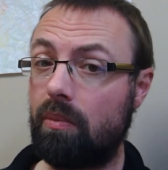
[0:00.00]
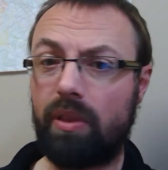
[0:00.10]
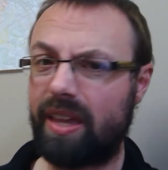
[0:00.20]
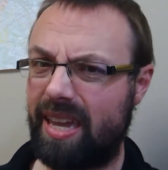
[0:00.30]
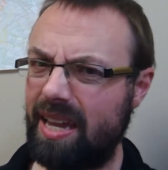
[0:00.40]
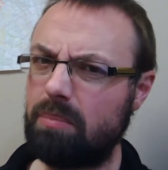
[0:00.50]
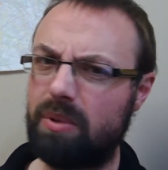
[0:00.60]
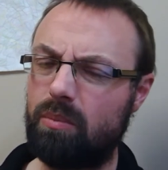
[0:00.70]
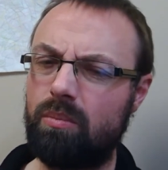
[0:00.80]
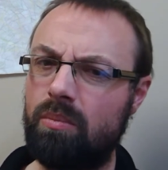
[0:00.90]
Well, they can't
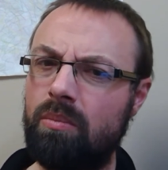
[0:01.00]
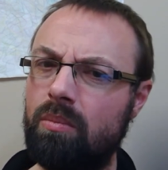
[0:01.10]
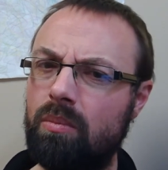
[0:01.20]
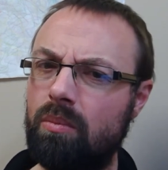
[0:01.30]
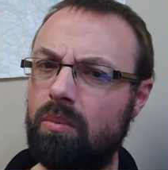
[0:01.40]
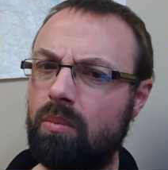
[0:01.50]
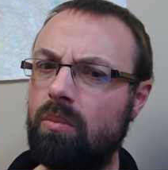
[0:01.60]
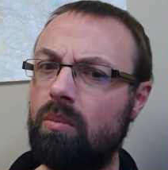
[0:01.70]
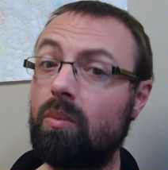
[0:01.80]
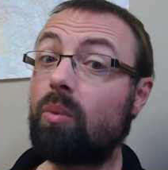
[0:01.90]
be
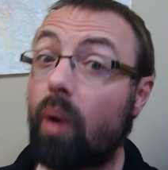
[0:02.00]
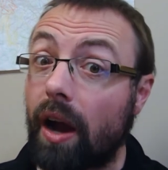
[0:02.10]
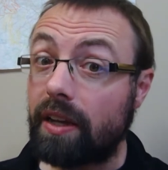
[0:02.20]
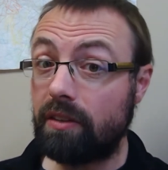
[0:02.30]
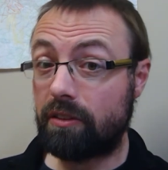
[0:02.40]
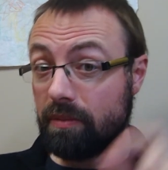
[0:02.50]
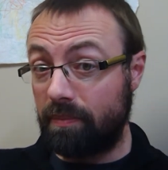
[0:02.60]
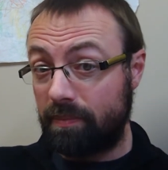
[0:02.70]
right